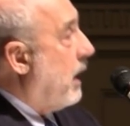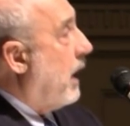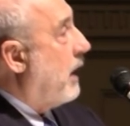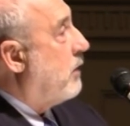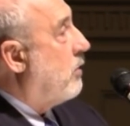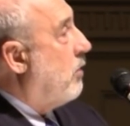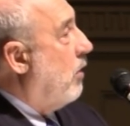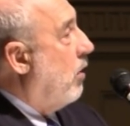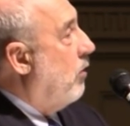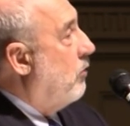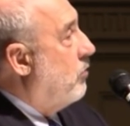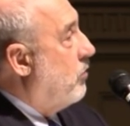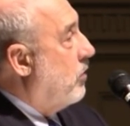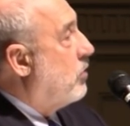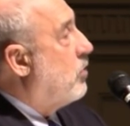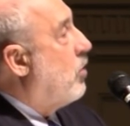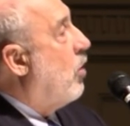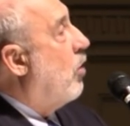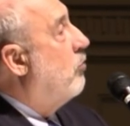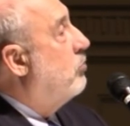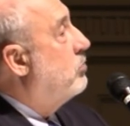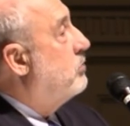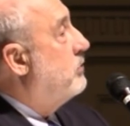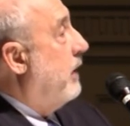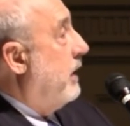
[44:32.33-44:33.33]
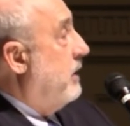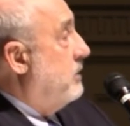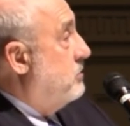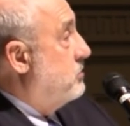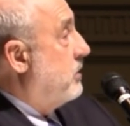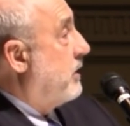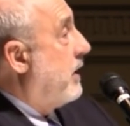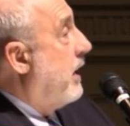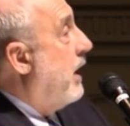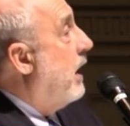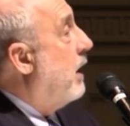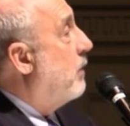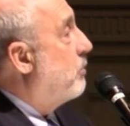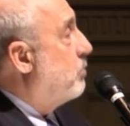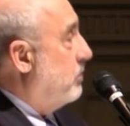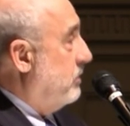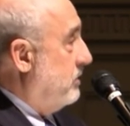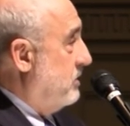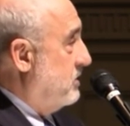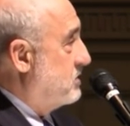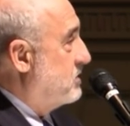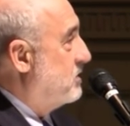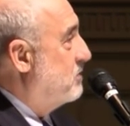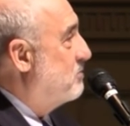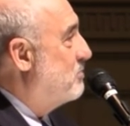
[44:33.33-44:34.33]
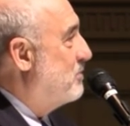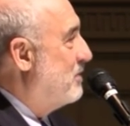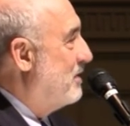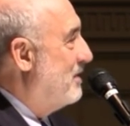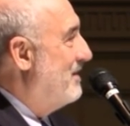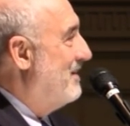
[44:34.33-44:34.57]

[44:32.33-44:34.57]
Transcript: I call the golden age of capitalism